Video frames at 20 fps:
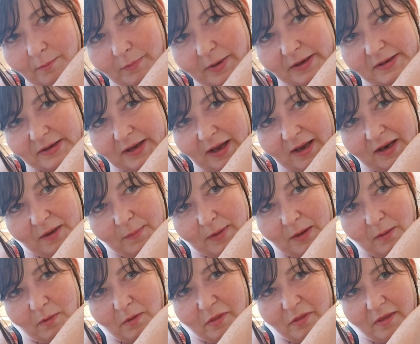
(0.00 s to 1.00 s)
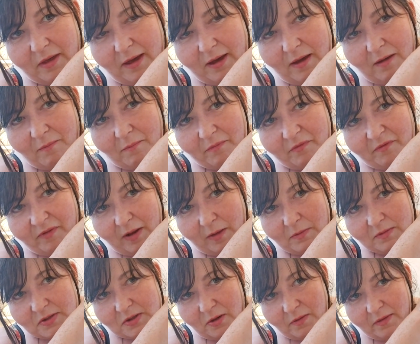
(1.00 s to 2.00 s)
bed canopy with
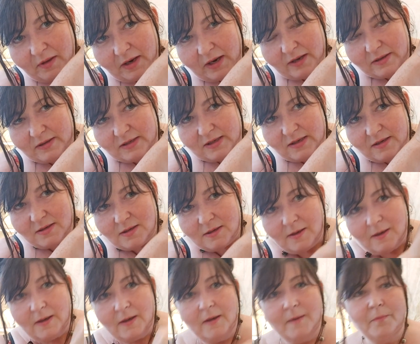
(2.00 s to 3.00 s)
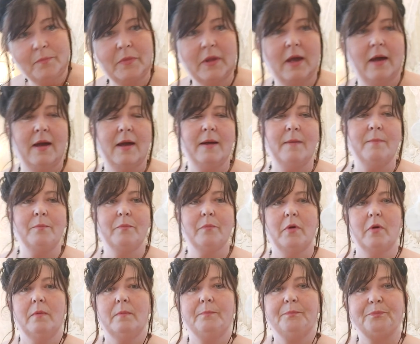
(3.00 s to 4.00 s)
flowers on that I did.
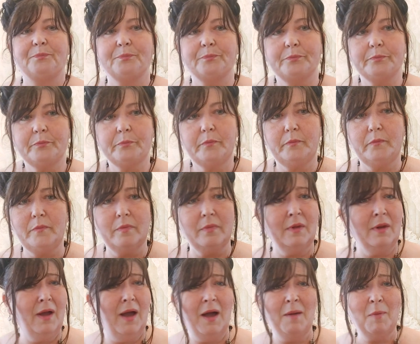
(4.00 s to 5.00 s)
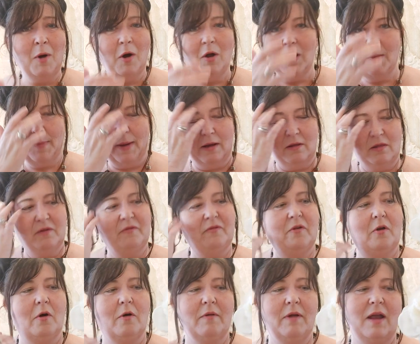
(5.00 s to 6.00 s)
But I'm all about the
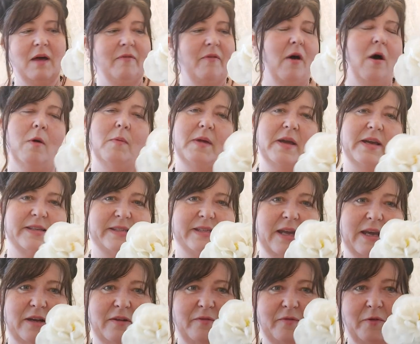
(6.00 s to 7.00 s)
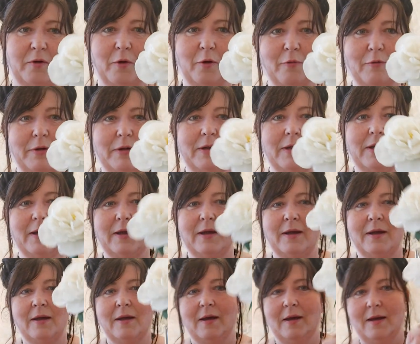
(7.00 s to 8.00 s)
floral. I've always liked floral.
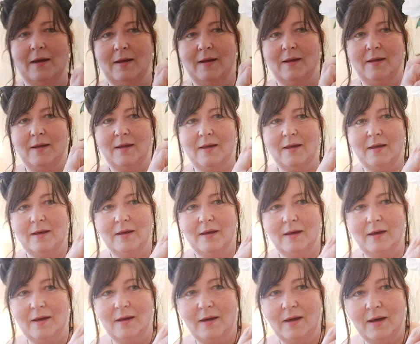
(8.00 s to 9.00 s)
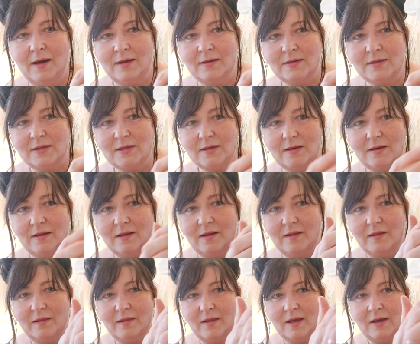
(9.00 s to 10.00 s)
And
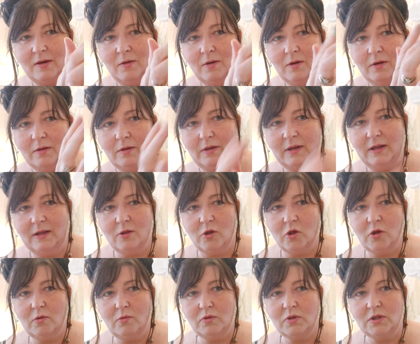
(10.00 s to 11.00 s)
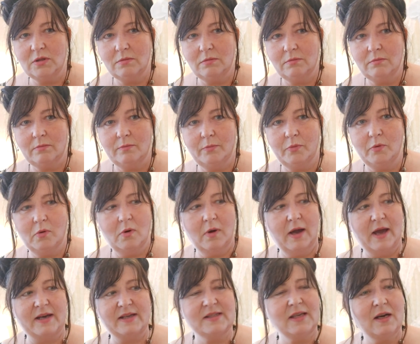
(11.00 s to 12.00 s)
there you go, little jute.
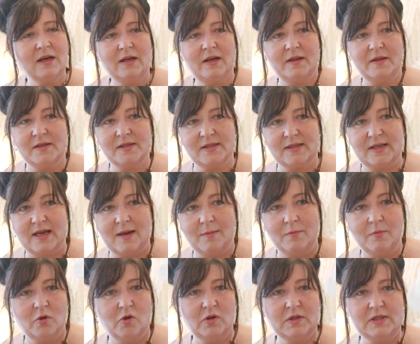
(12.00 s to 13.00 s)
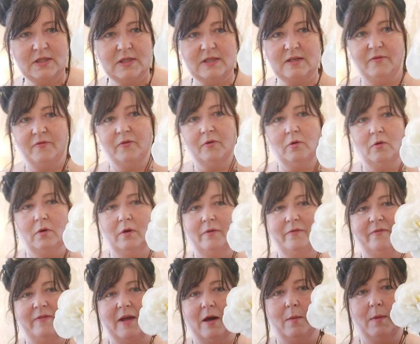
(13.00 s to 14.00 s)
Bow, exactly the same, just a different colour
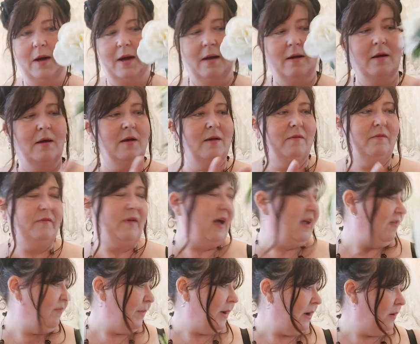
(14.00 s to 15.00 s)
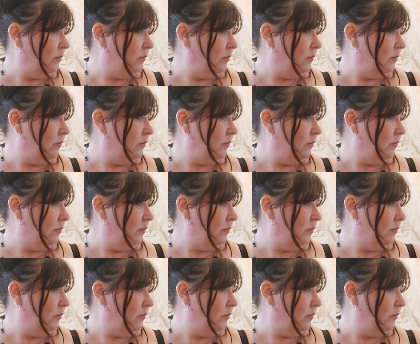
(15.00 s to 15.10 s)
flower. £5.